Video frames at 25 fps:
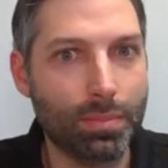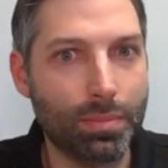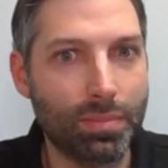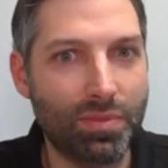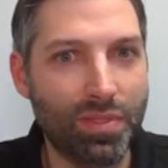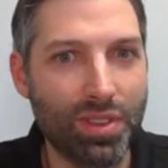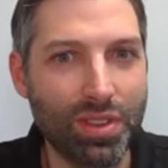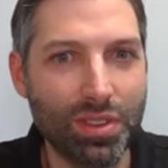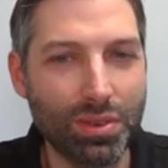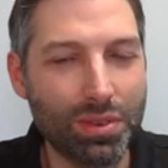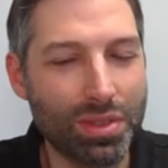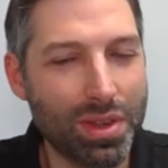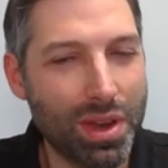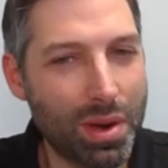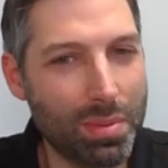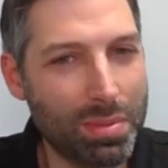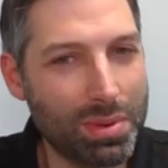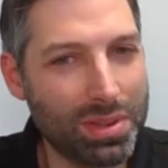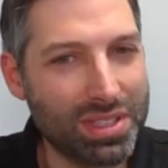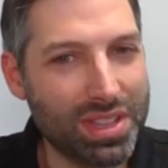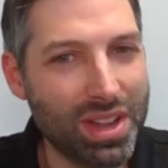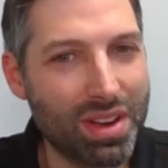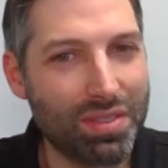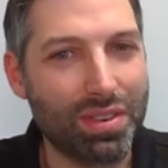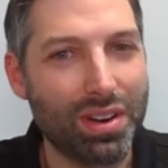Physical therapy
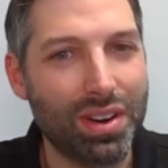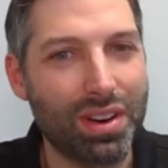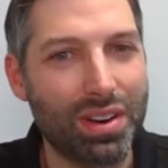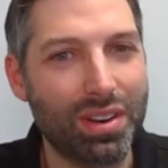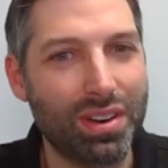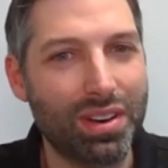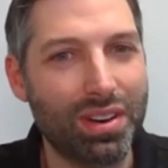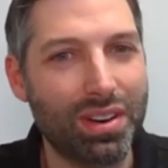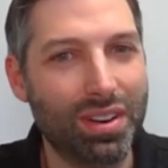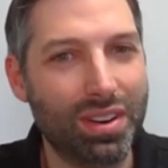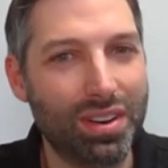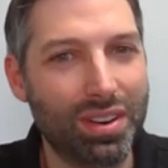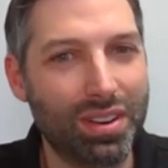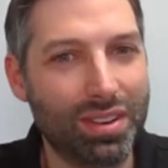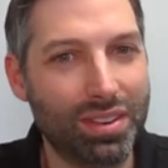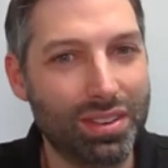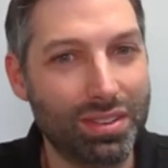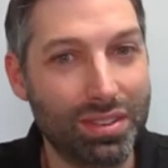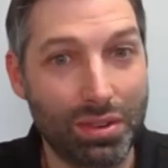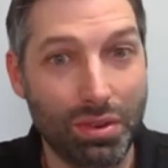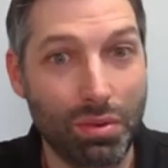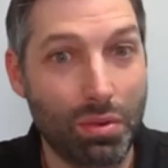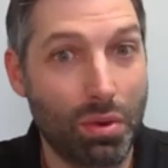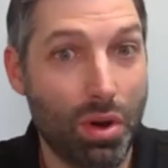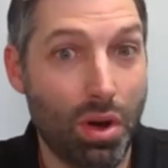is different.
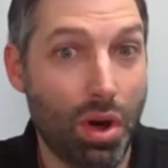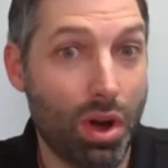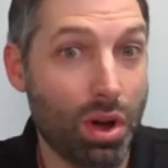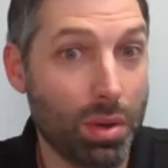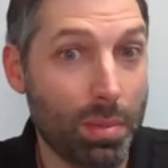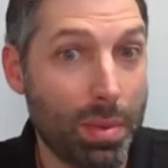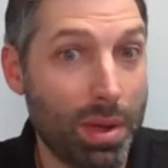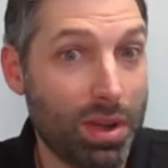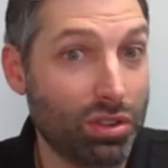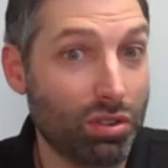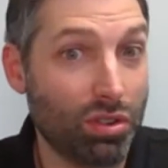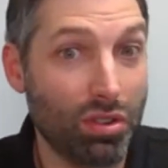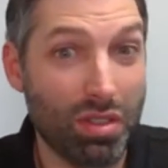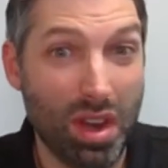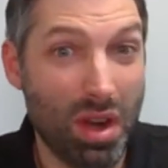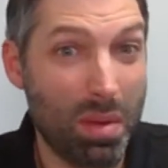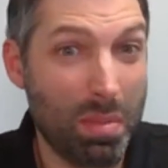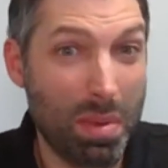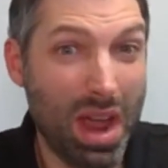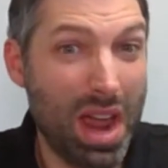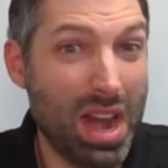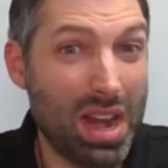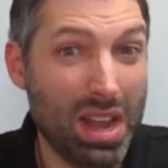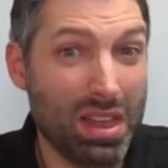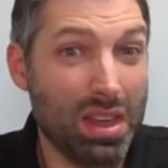Well, occupational
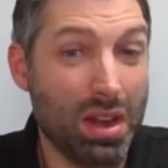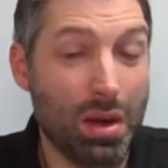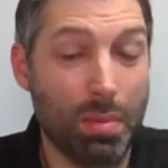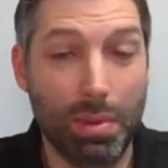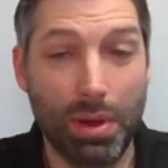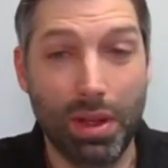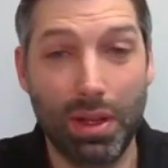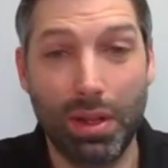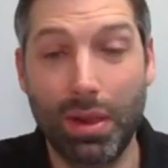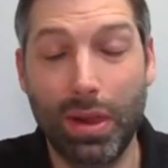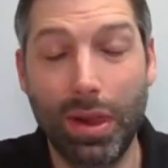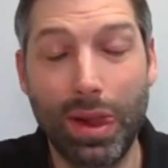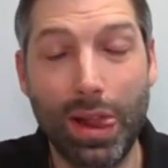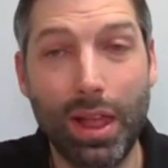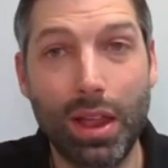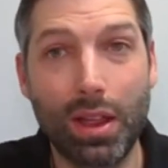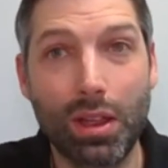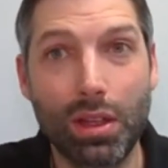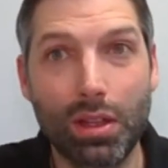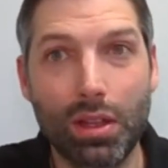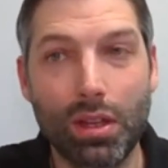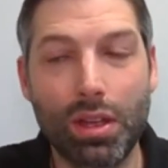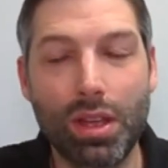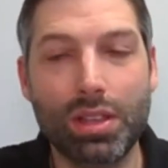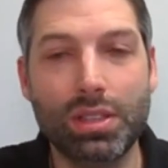therapy, any therapy,
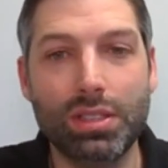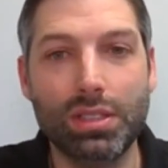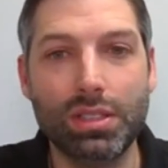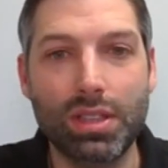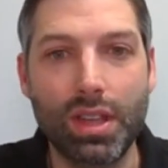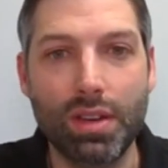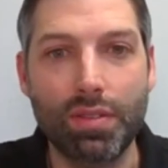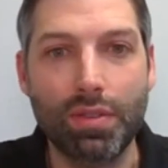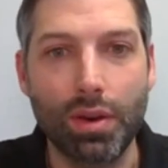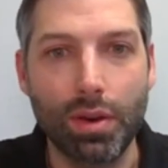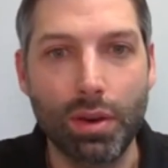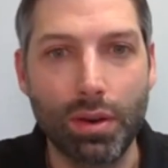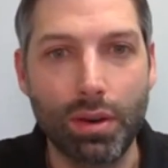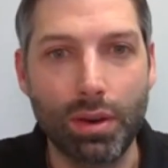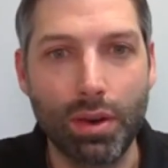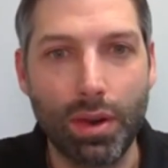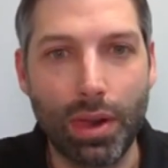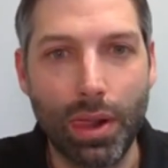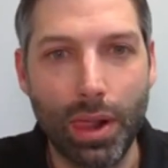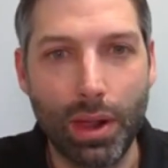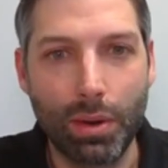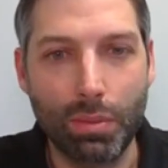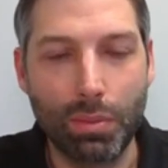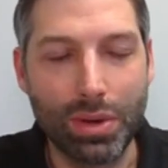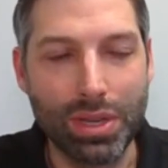it's different.
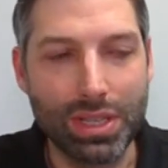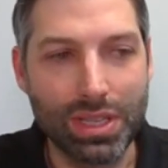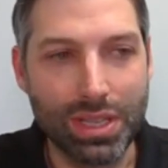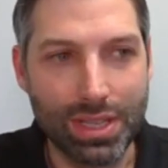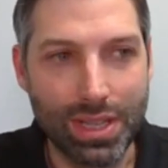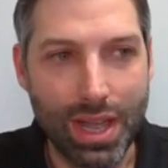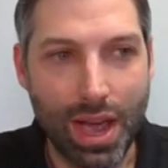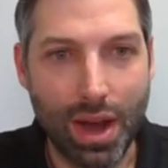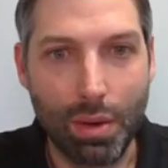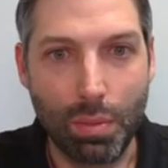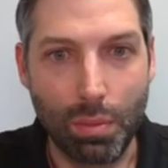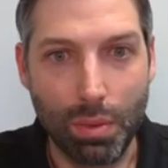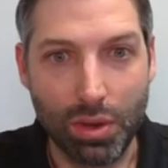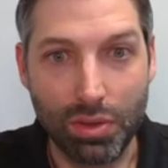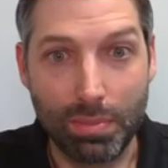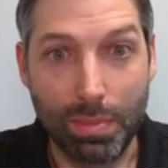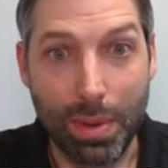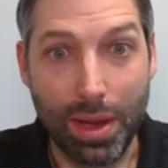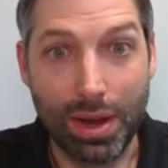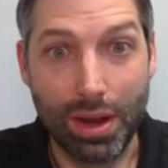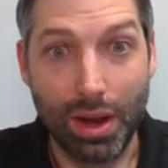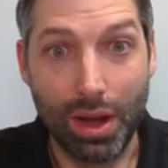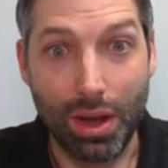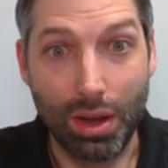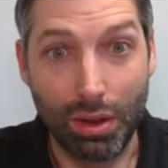We sit down and we
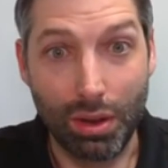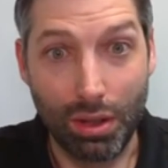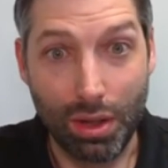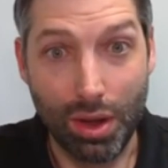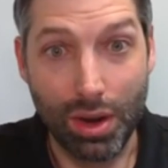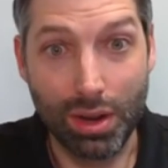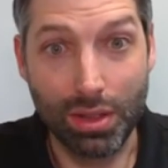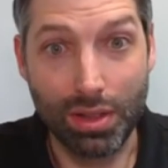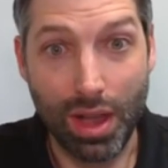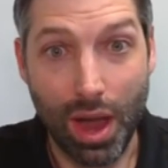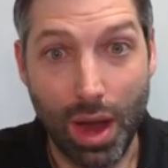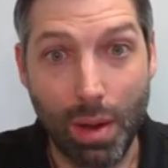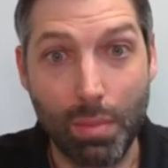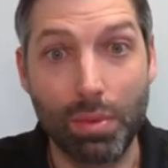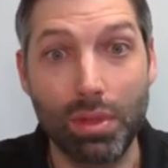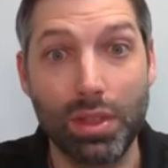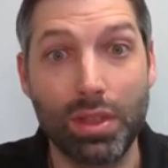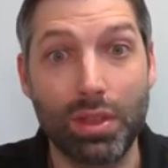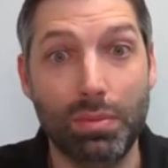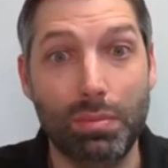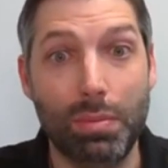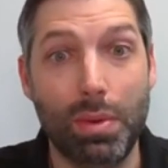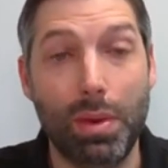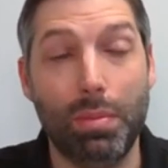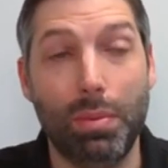spend a lot of time with
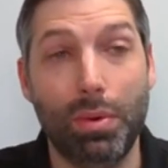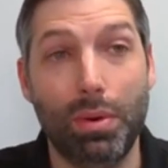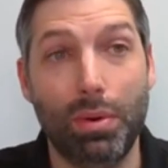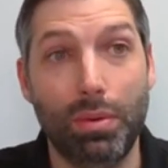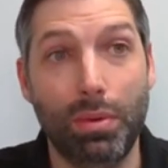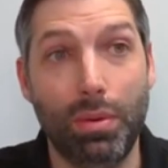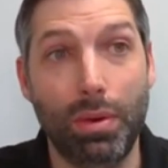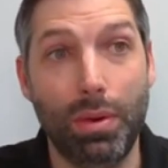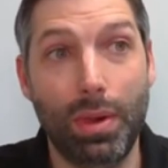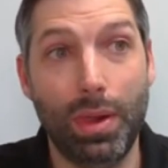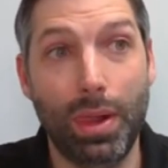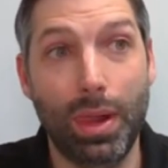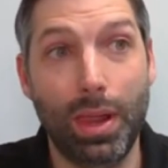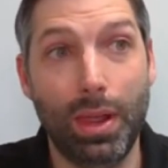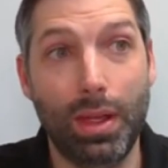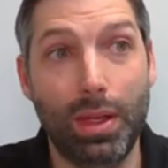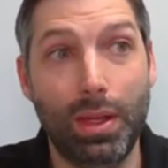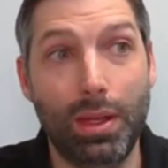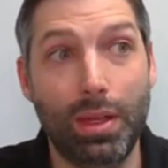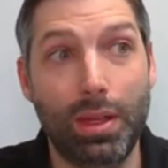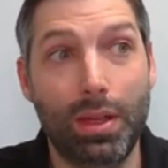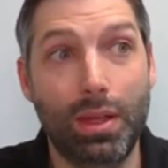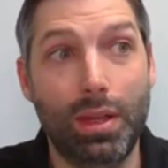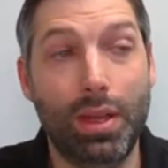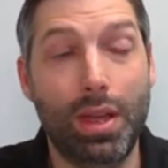these people,
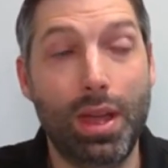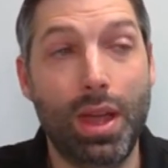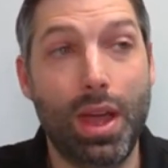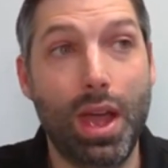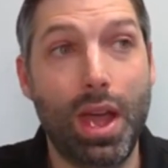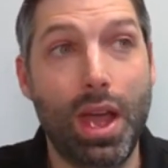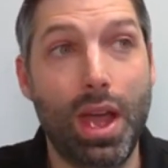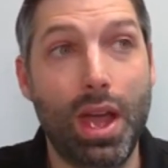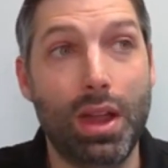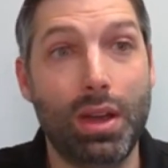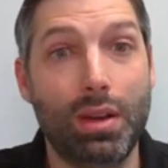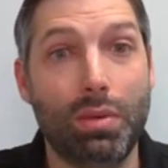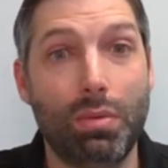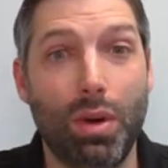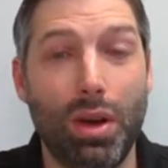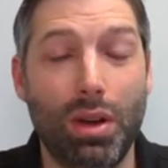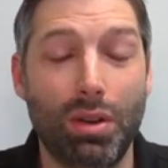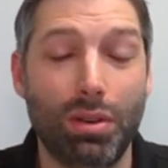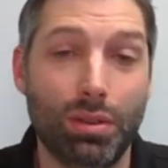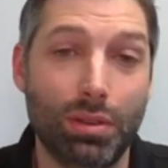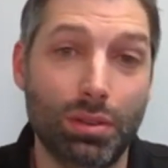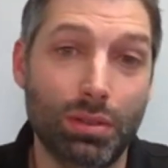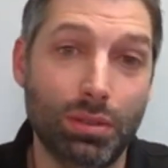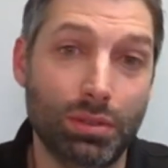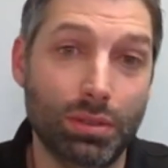and,
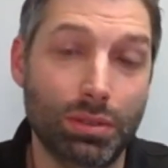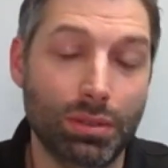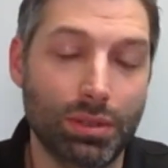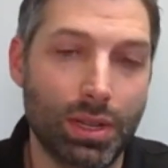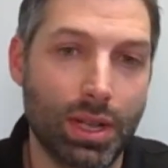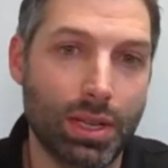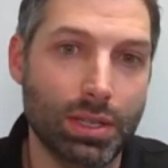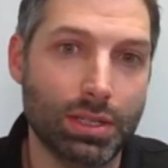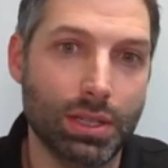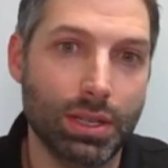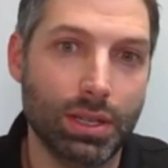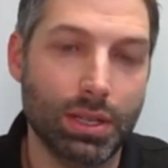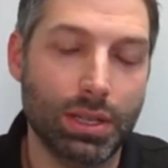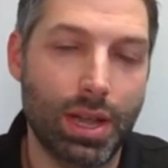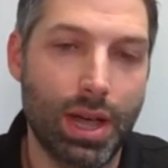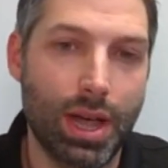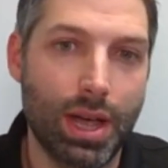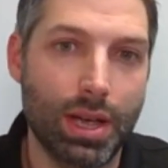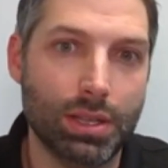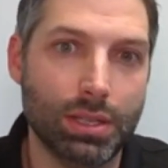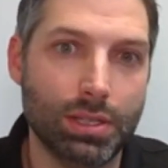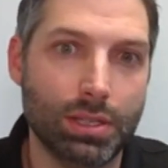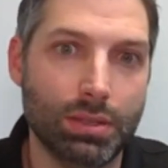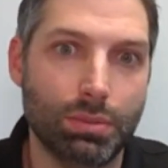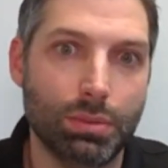well, less and
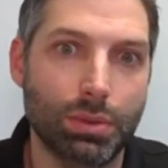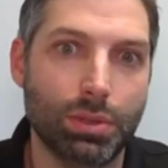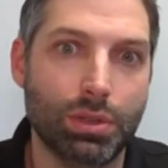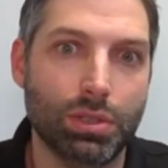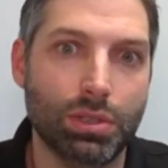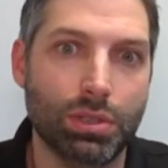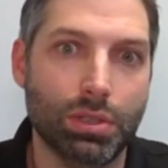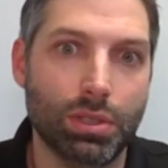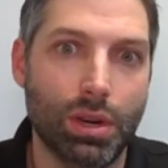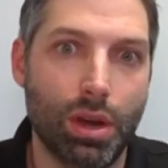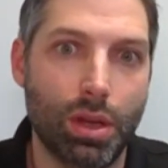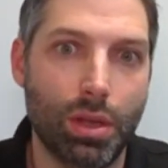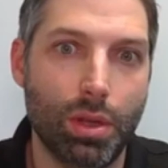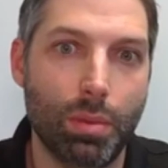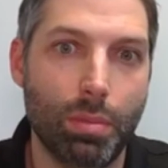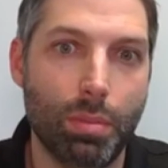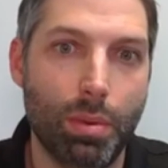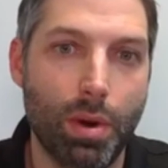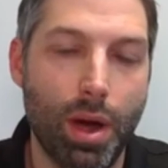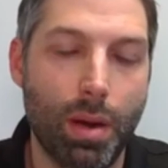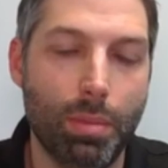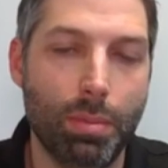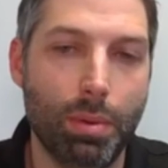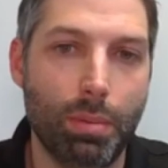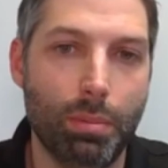less, which is another
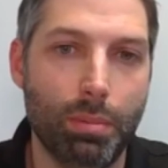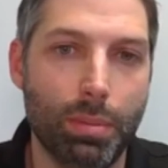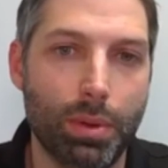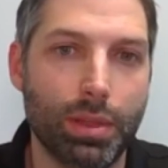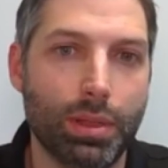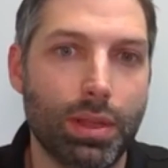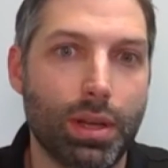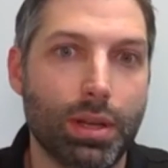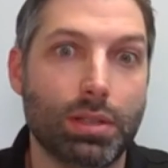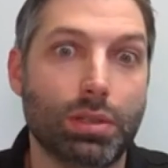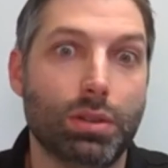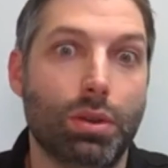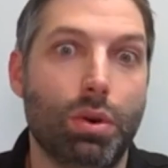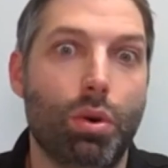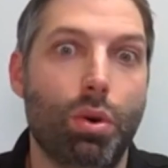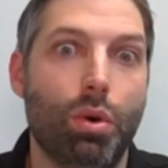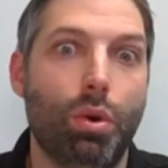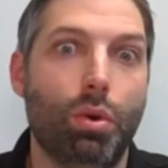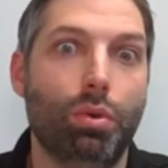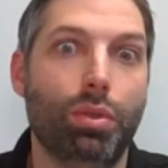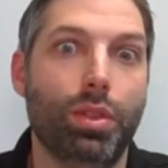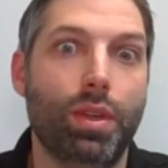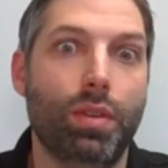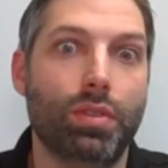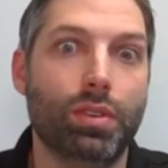problem, but that's a
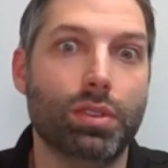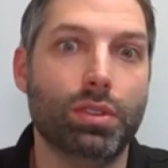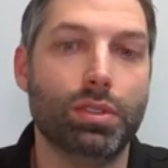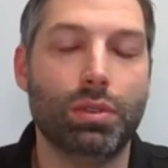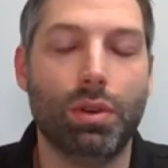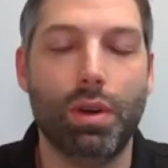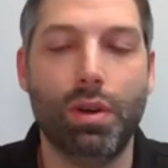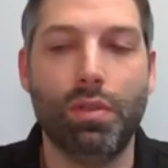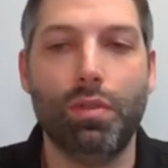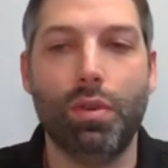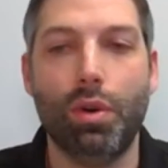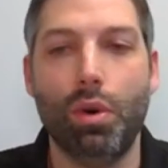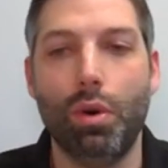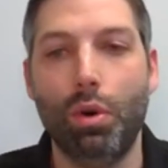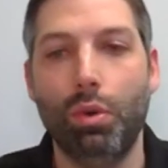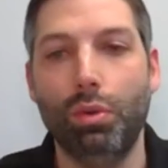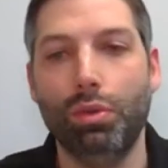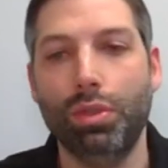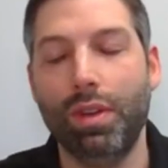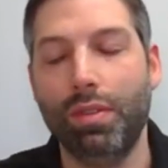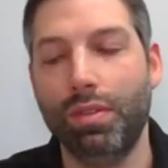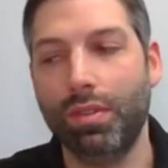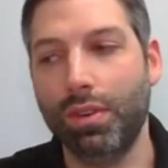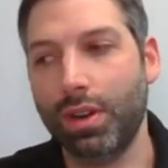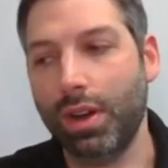whole different story for a
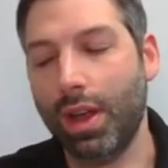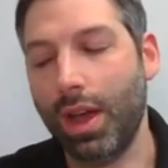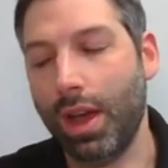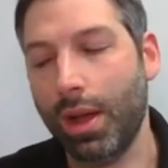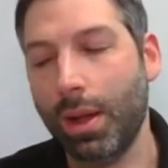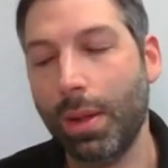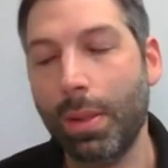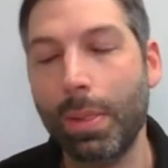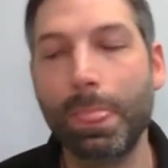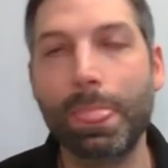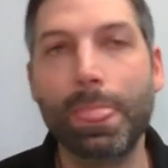whole different day.